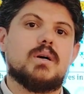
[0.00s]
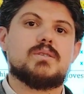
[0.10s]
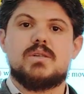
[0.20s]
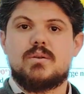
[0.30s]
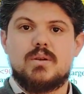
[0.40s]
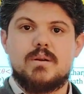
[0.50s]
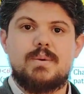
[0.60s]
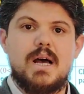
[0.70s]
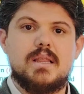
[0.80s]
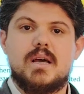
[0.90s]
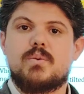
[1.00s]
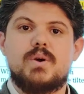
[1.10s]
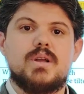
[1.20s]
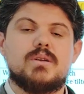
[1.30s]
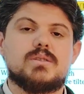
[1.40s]
a circular path and
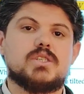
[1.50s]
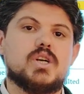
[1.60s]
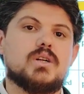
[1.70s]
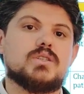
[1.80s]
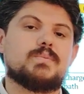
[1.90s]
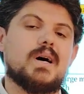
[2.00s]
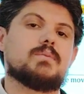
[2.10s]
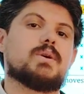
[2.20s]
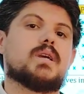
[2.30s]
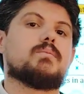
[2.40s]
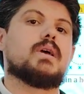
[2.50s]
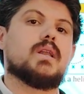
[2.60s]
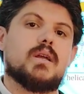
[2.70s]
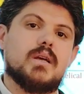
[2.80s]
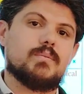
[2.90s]
when does the charged path become
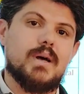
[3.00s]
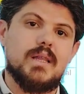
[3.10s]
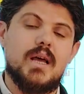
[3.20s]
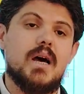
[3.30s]
helical path?